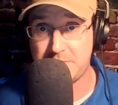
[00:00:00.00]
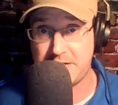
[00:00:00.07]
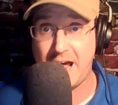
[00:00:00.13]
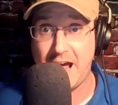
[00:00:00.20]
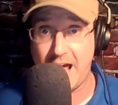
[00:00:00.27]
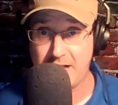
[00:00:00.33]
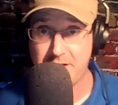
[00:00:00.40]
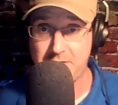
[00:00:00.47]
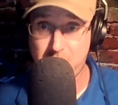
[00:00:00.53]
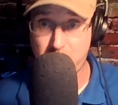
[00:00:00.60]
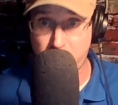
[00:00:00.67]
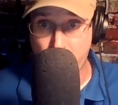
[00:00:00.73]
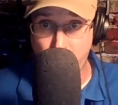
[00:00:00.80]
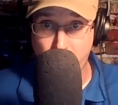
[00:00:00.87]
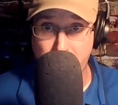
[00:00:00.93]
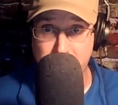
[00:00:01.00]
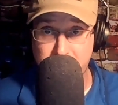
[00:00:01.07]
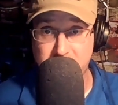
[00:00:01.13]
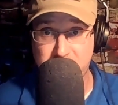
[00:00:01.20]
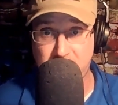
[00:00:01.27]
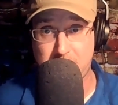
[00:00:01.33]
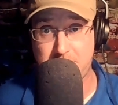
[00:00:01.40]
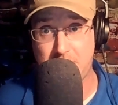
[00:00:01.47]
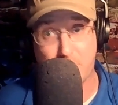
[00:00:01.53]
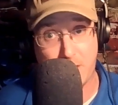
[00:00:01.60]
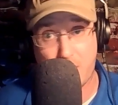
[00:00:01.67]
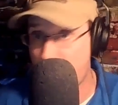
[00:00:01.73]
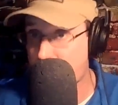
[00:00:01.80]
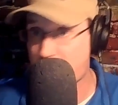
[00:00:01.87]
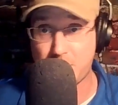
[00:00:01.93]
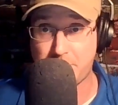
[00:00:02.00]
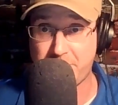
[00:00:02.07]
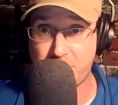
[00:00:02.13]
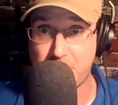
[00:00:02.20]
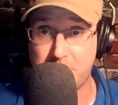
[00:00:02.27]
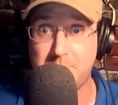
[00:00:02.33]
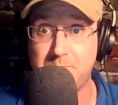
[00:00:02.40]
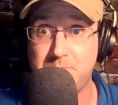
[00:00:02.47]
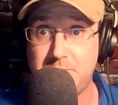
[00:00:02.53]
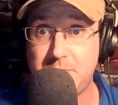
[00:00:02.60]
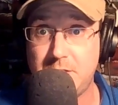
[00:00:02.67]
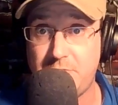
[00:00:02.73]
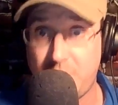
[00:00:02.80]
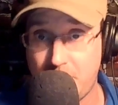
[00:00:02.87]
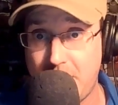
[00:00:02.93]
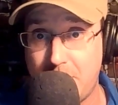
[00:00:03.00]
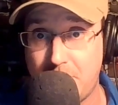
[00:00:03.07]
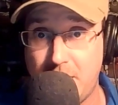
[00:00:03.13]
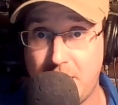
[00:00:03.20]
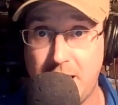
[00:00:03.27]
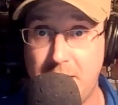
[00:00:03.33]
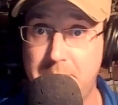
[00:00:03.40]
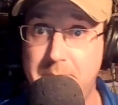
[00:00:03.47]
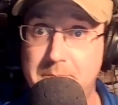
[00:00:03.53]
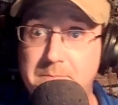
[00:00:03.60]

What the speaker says: dad. We all had the same dad. We all come from Abraham.